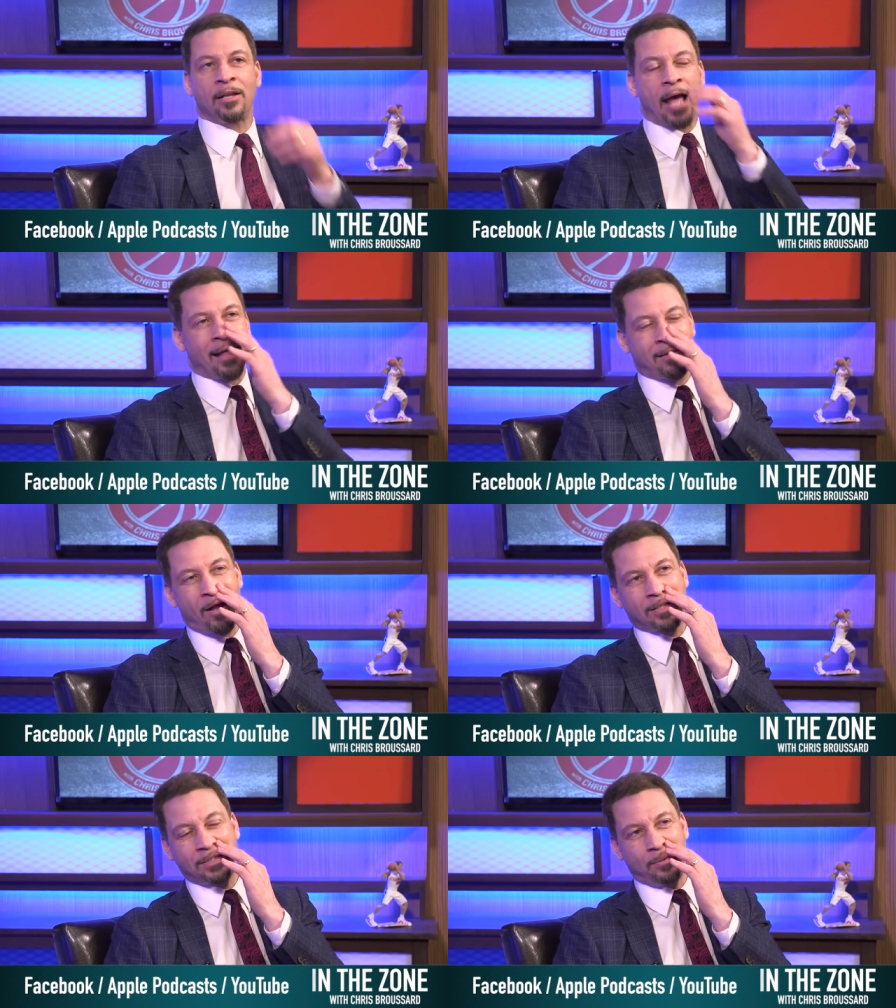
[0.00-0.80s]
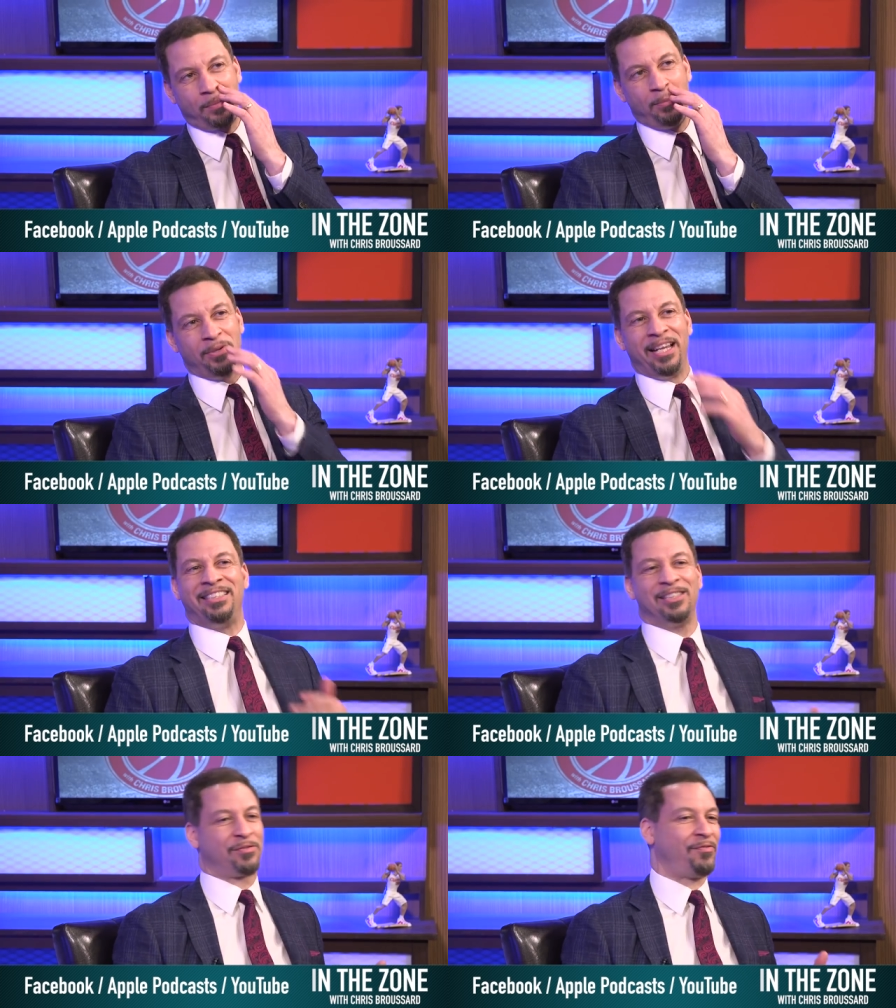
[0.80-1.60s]
of I talked to some people that
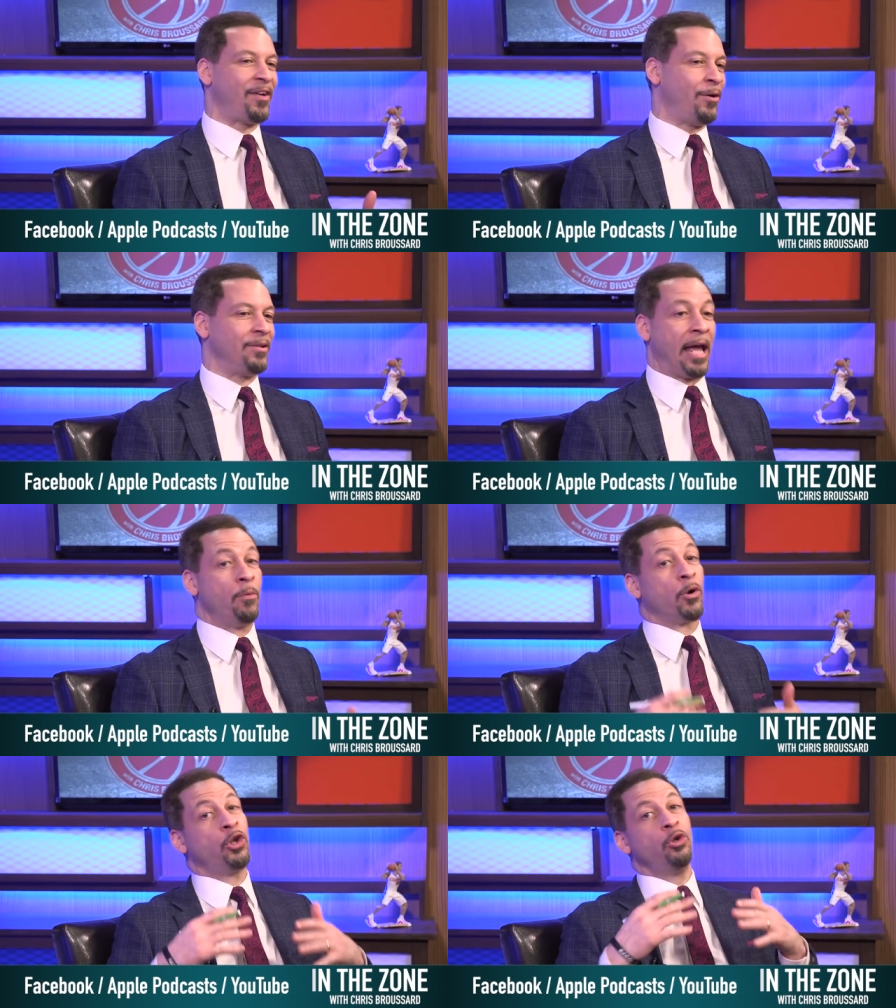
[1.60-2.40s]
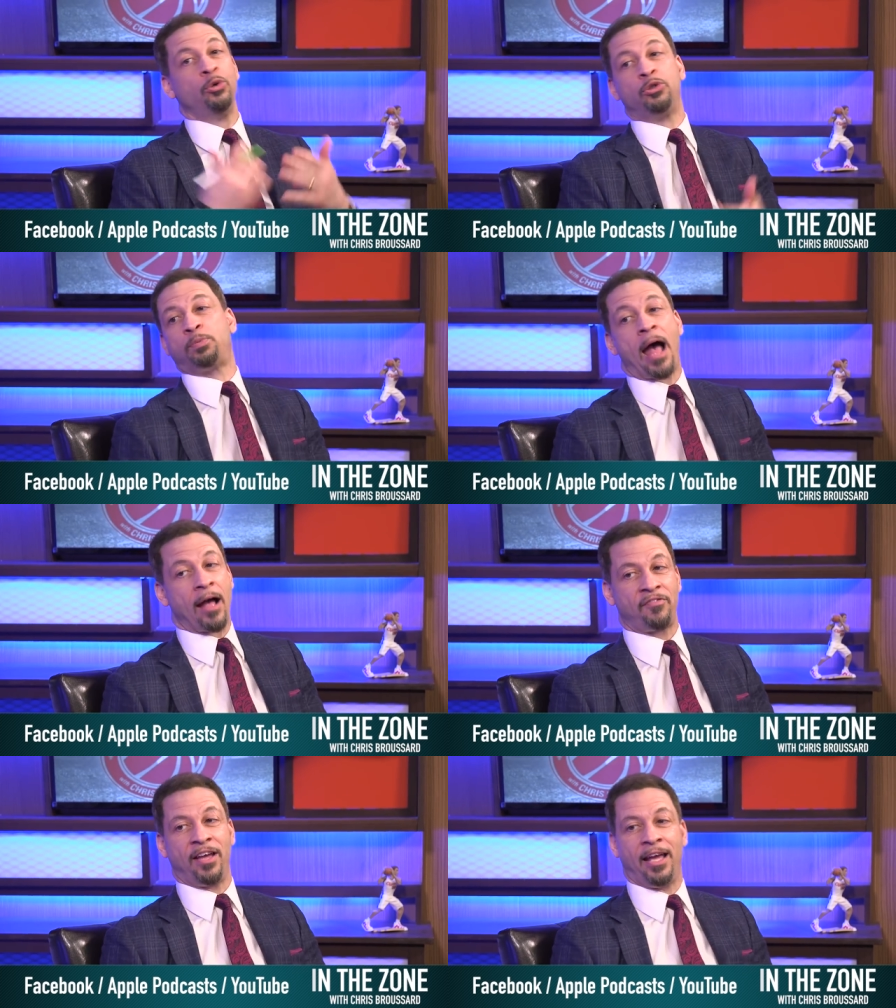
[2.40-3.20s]
just felt they were huge
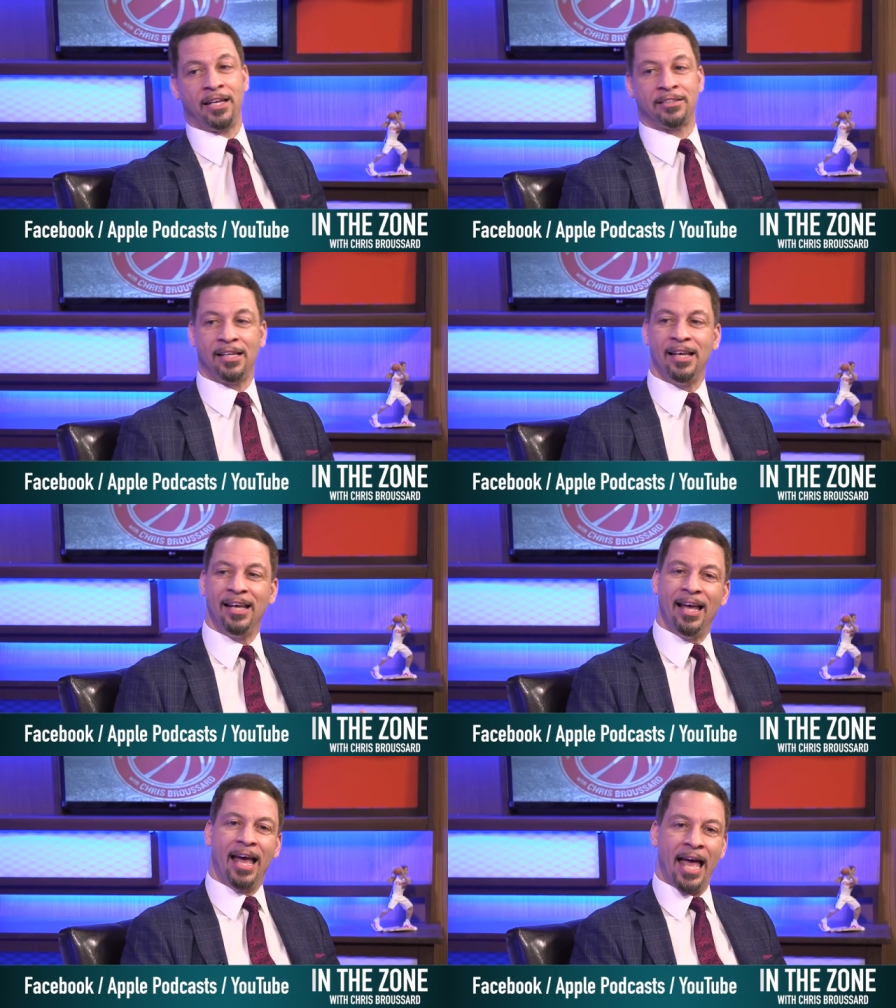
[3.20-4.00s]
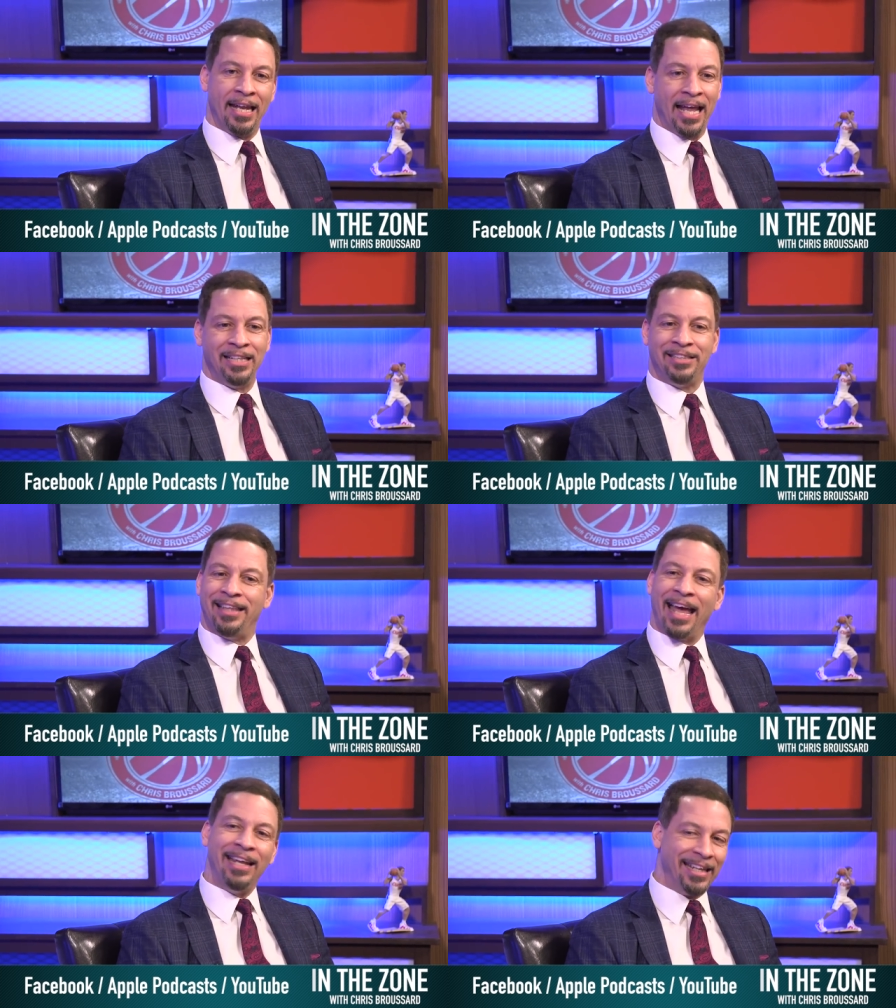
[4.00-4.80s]
Pac fans, and they
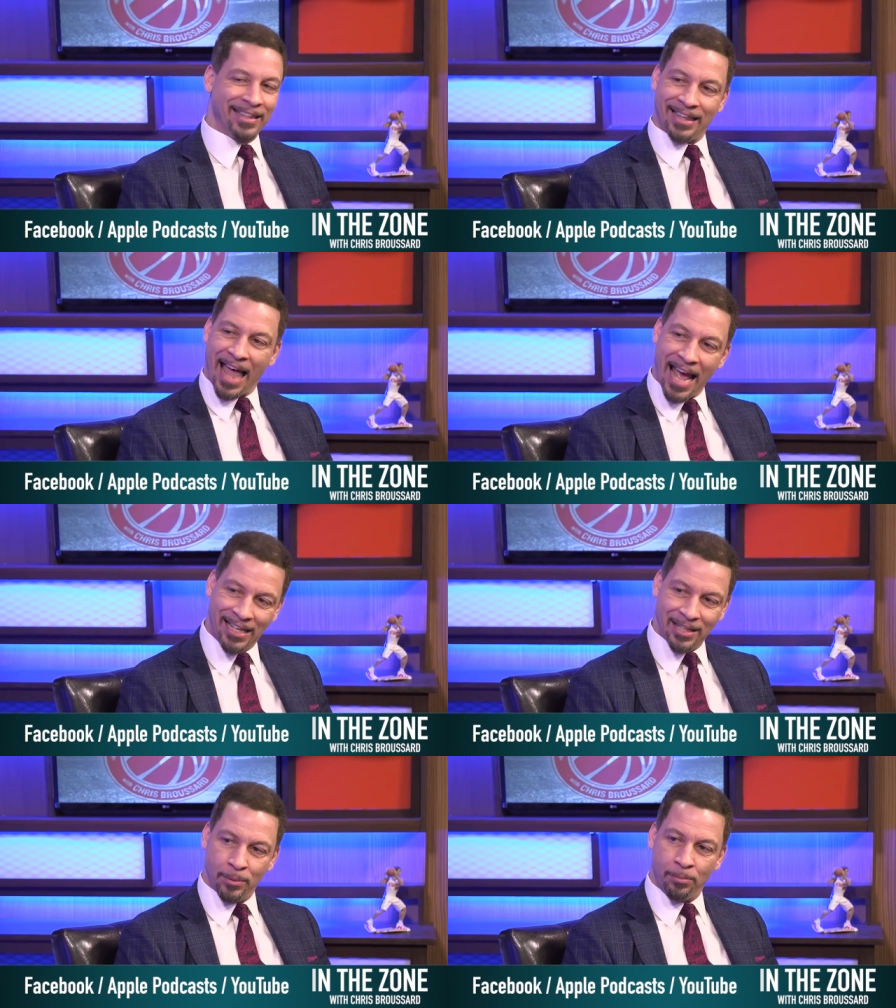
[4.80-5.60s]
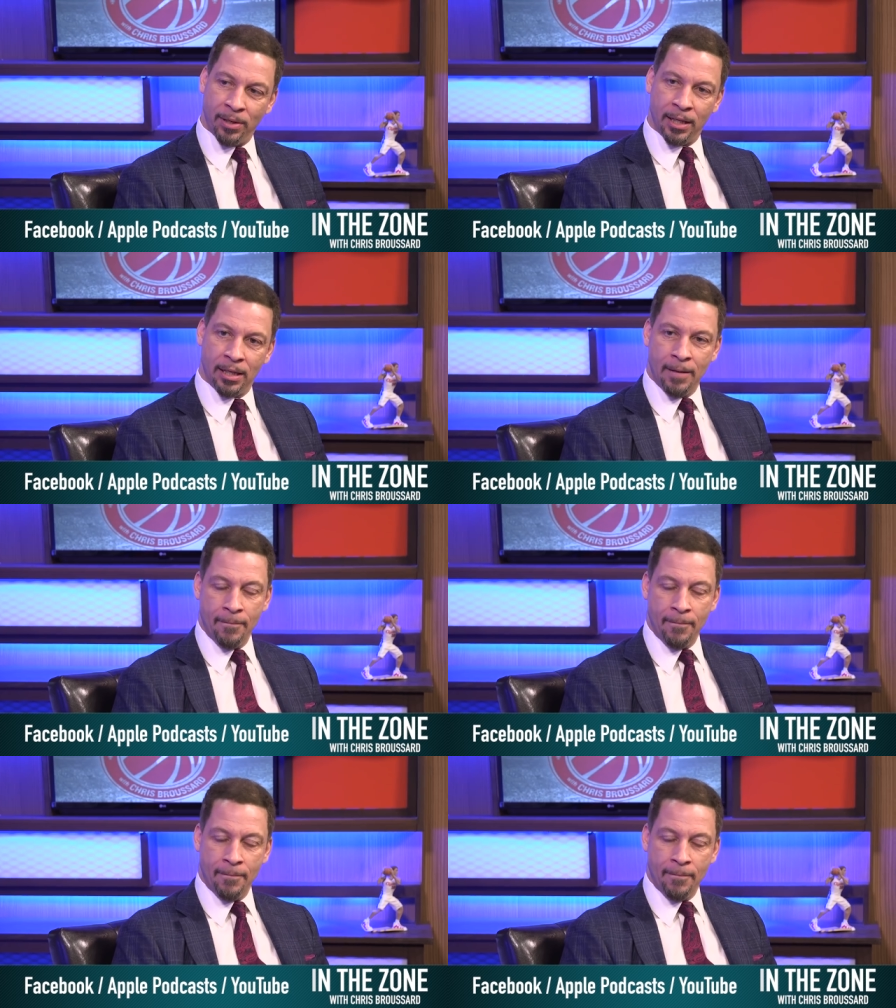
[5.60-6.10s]
they didn't like it, but.